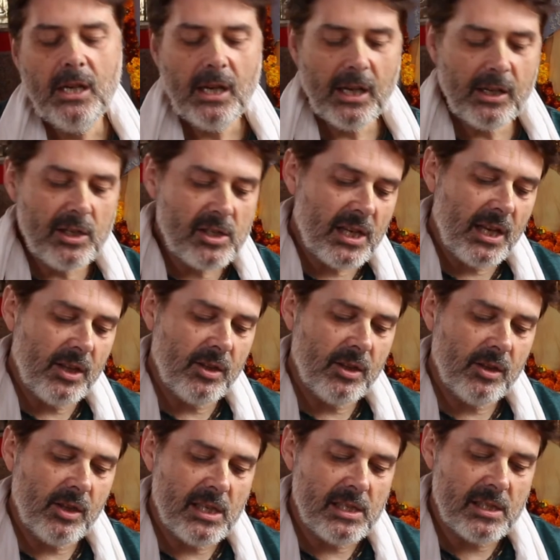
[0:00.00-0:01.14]
And he said,
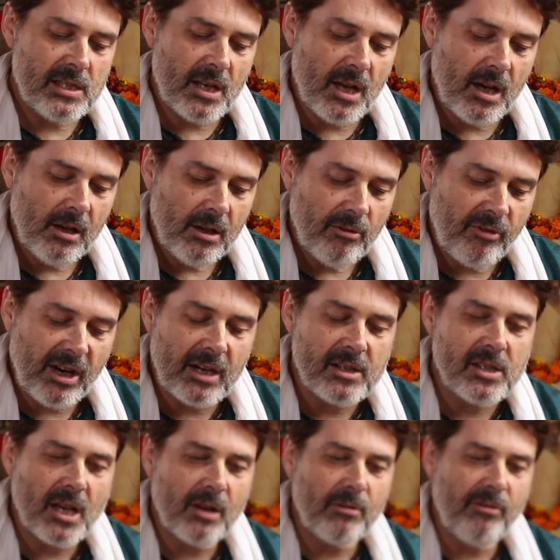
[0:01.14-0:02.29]
there's a fire
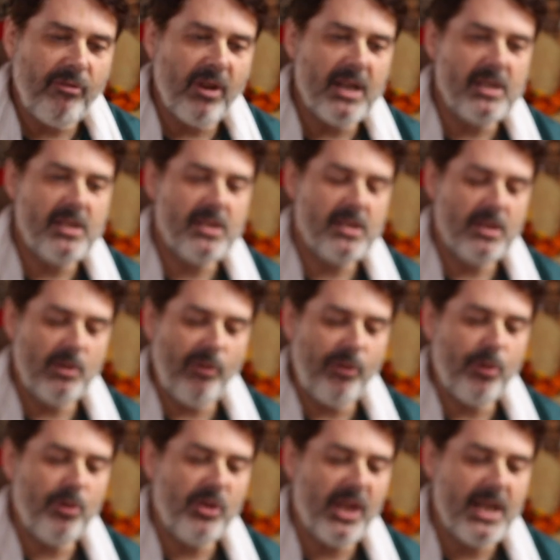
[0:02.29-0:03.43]
sacrifice in a
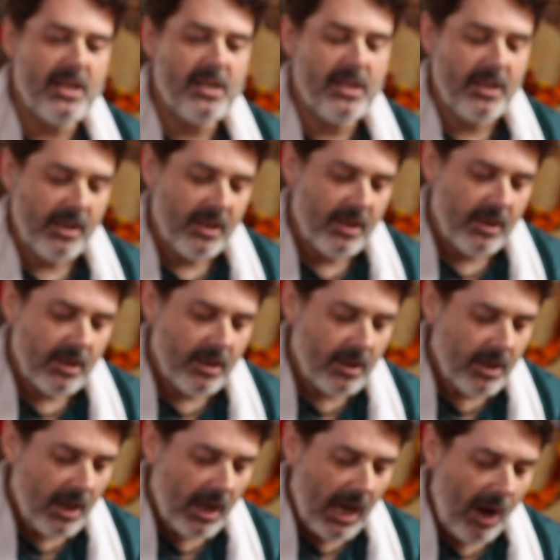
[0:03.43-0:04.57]
few days.
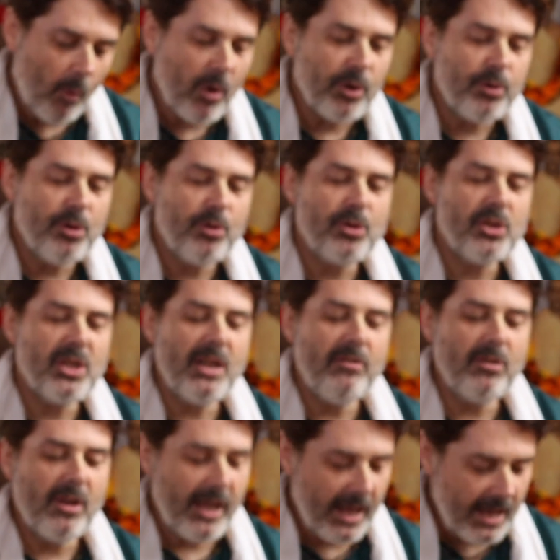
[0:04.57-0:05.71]
I want you to shave
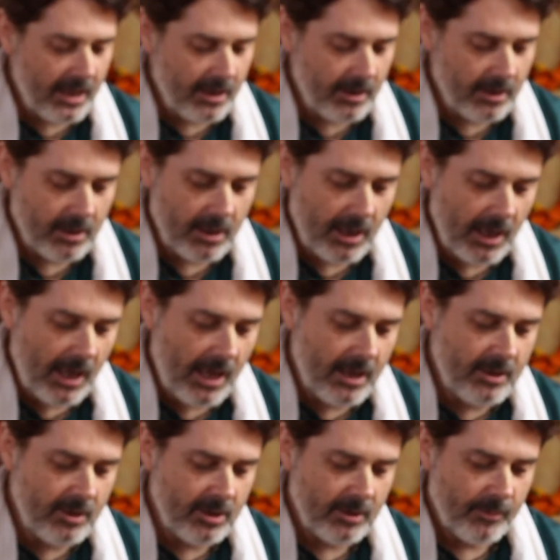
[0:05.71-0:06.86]
your head
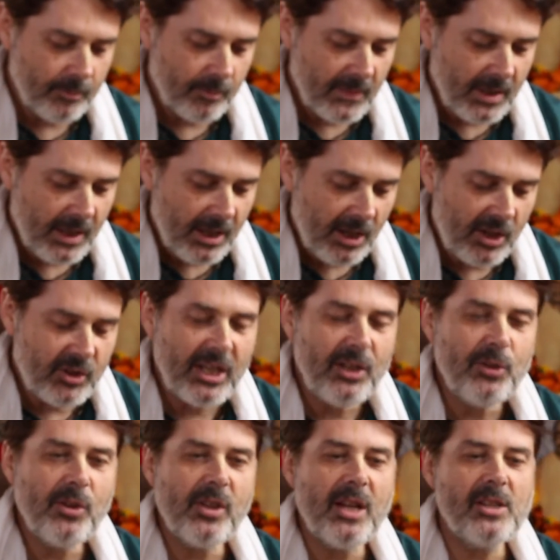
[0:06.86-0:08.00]
and
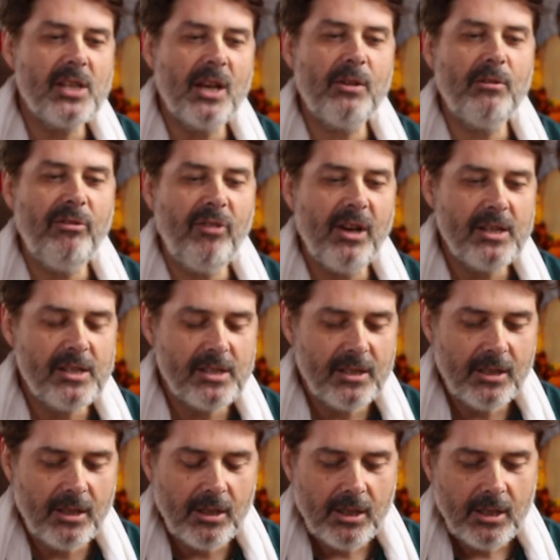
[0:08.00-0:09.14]
attend to that sacrifice.
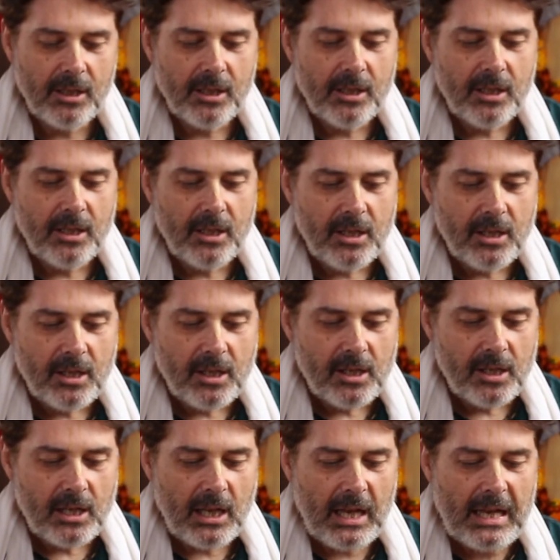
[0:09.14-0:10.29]

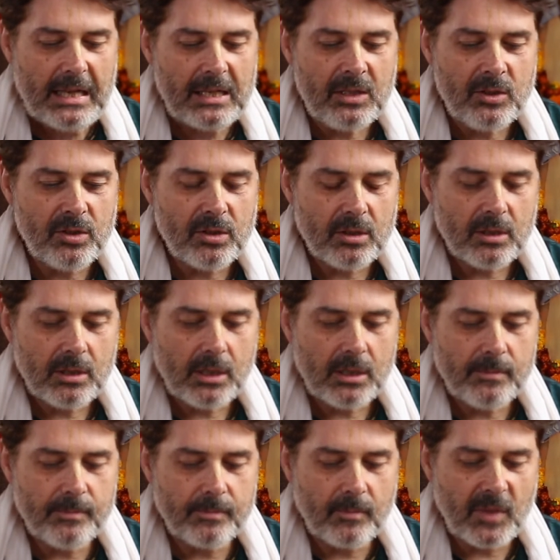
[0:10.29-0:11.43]
And
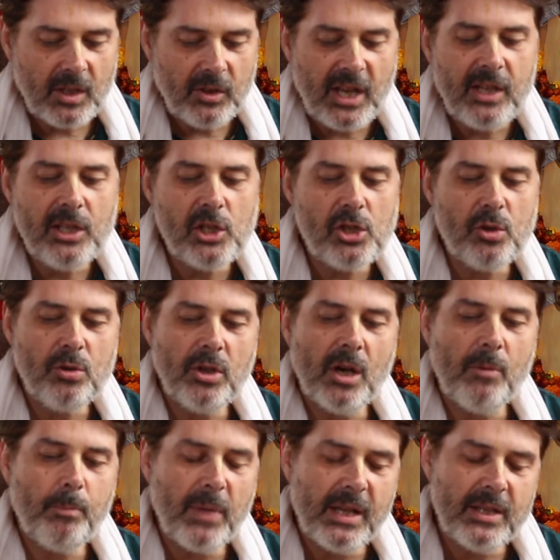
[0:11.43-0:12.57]
then he stood
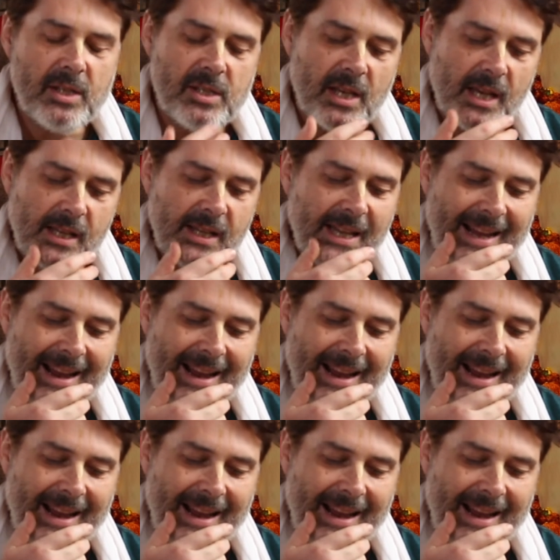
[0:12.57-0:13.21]
up and he said,